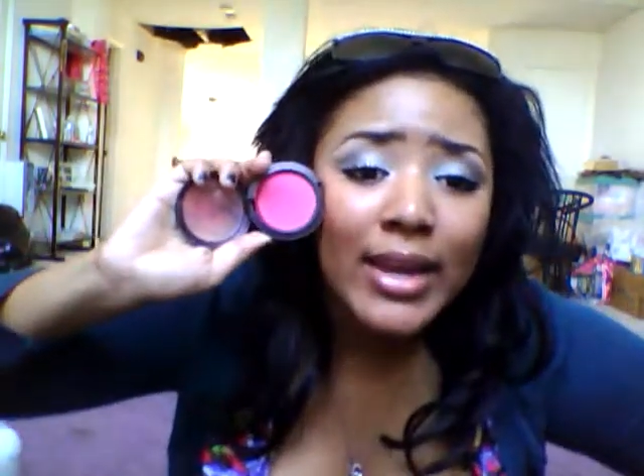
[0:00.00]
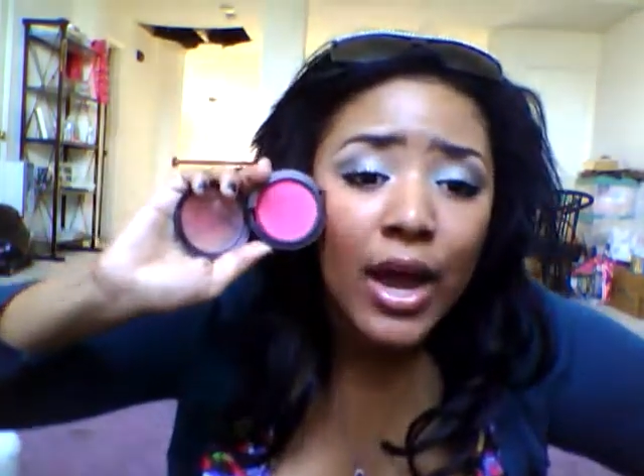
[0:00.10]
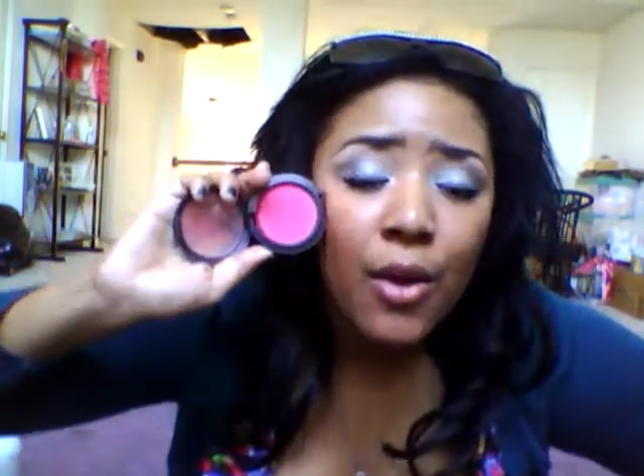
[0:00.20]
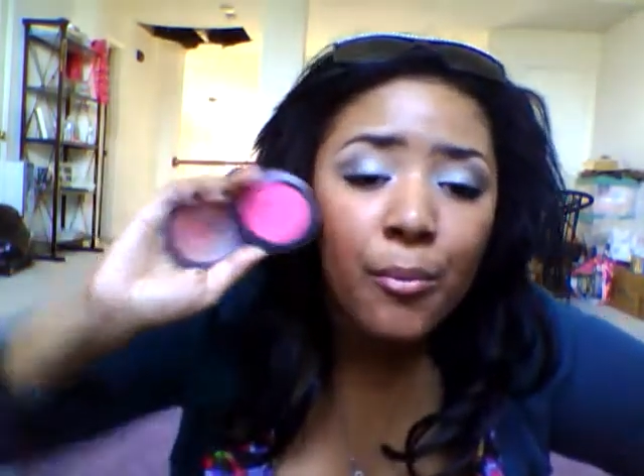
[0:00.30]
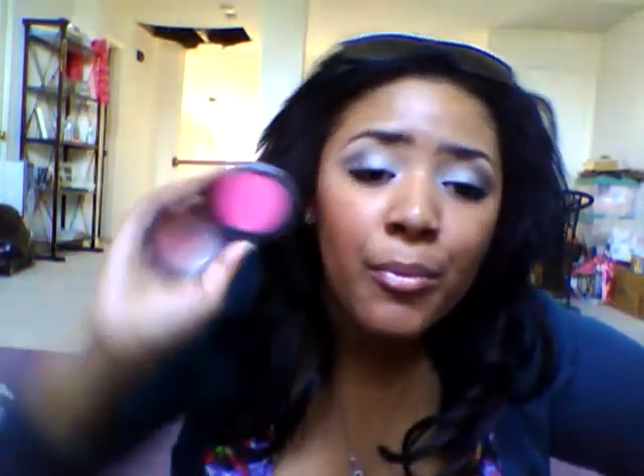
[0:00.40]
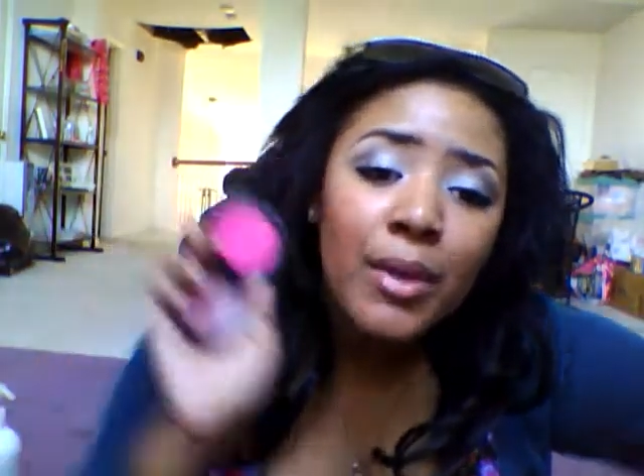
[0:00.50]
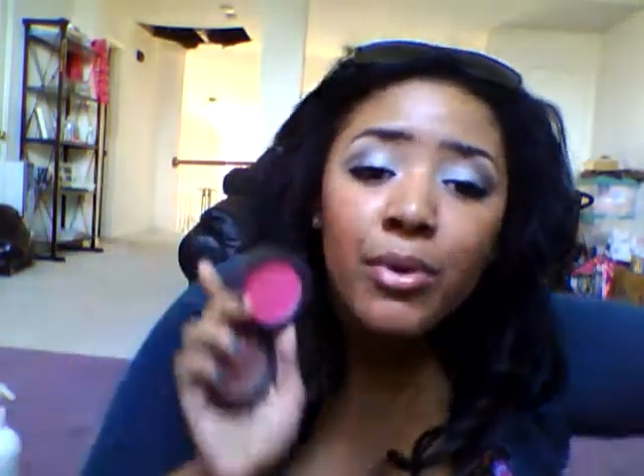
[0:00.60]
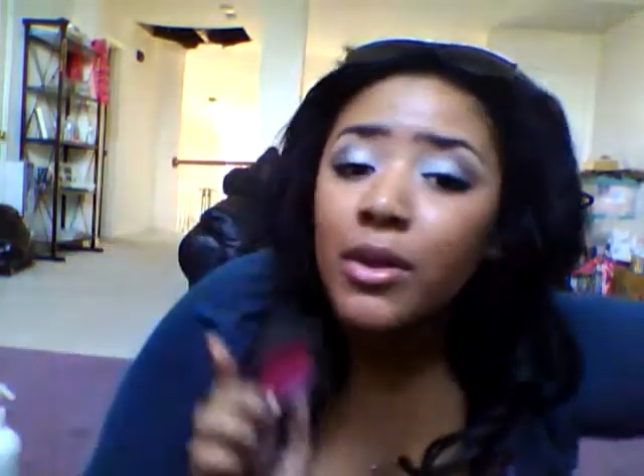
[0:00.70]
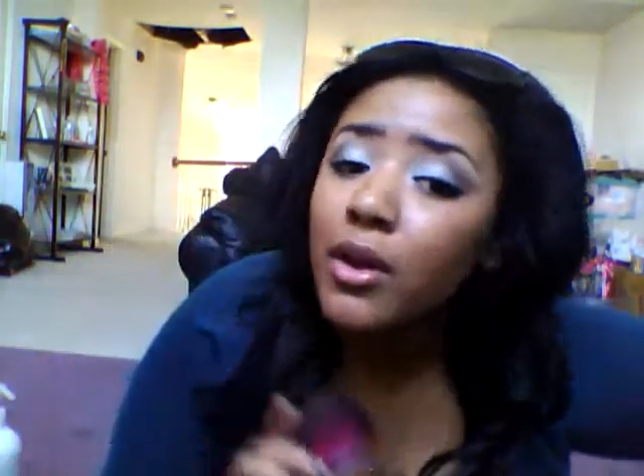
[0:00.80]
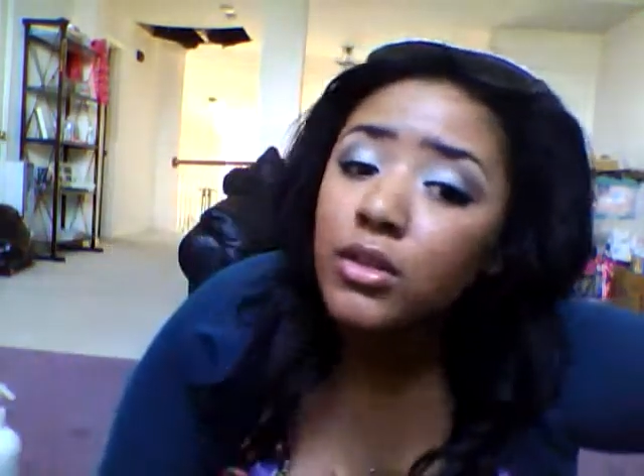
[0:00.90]
now, but I
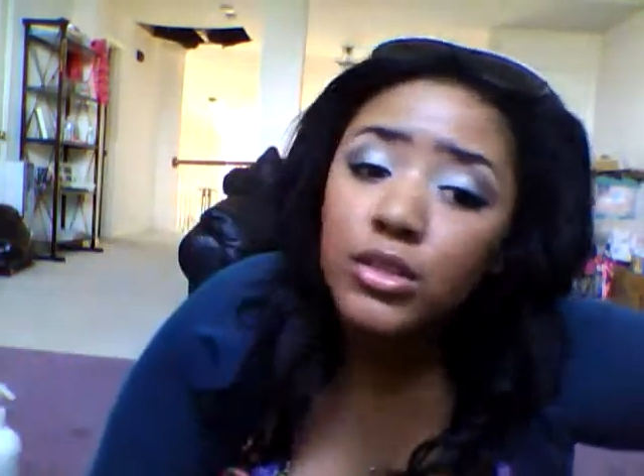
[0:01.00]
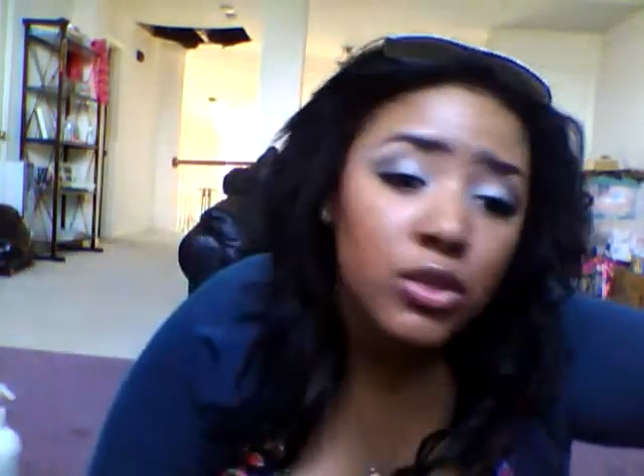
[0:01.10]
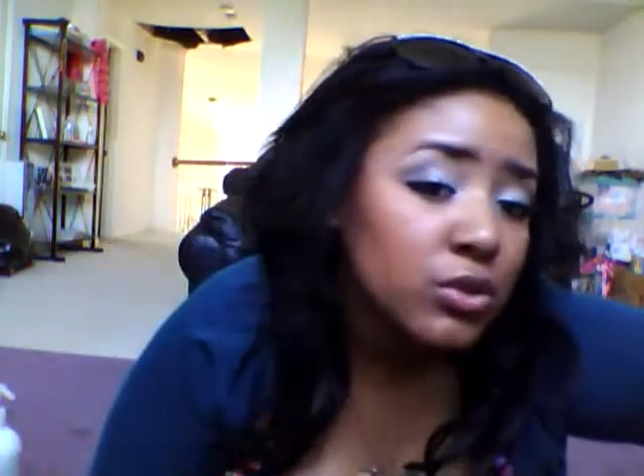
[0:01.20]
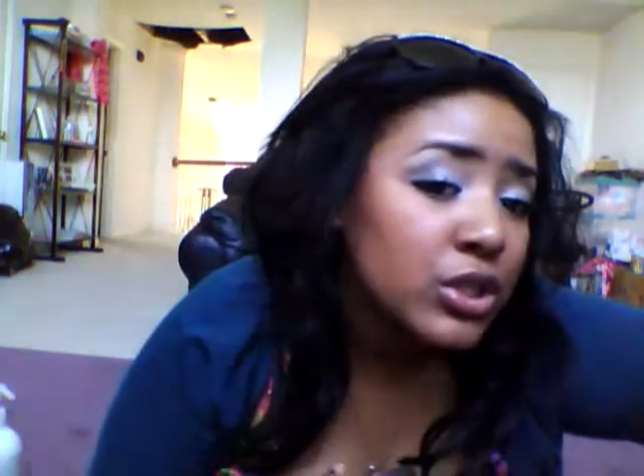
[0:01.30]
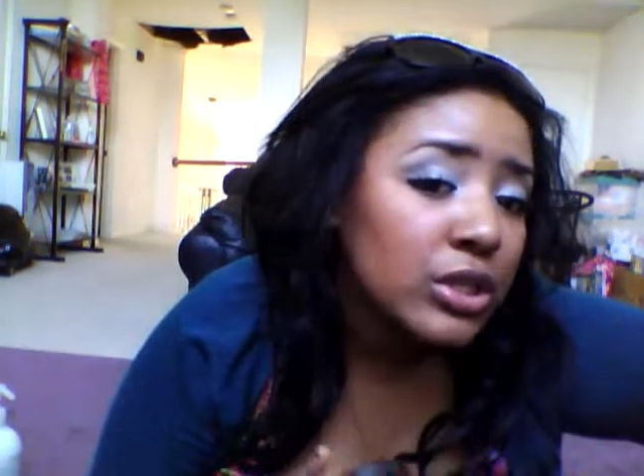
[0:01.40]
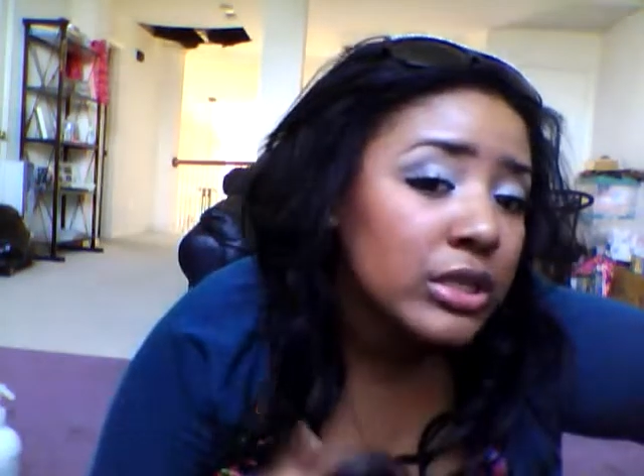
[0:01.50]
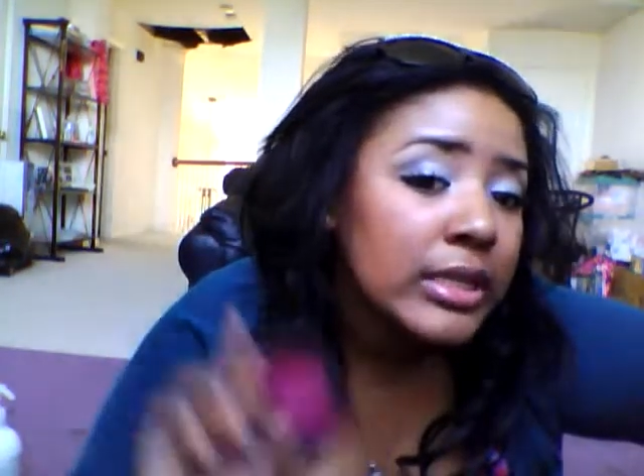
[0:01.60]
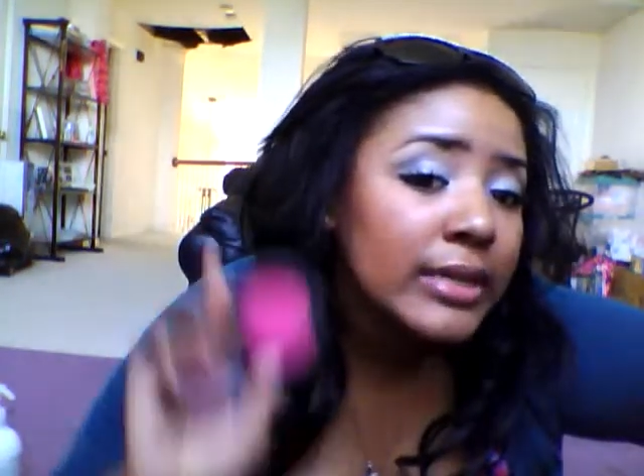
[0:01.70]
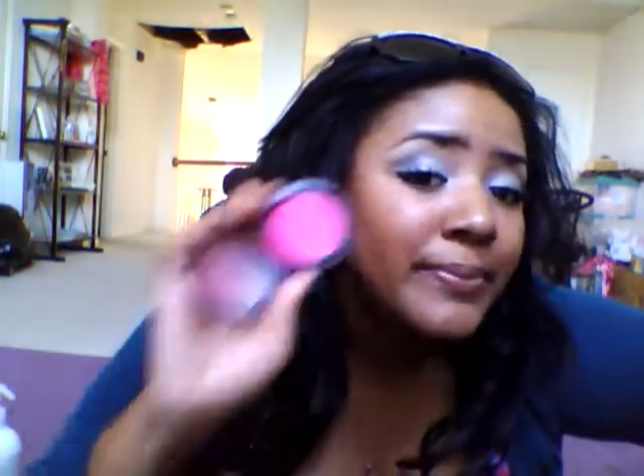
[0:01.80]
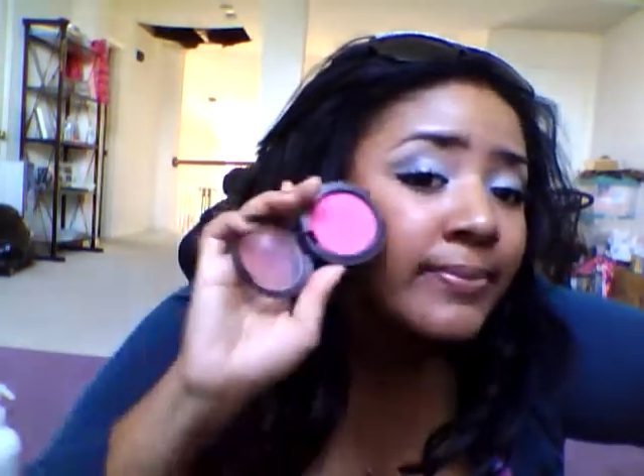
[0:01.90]
put it on so sheerly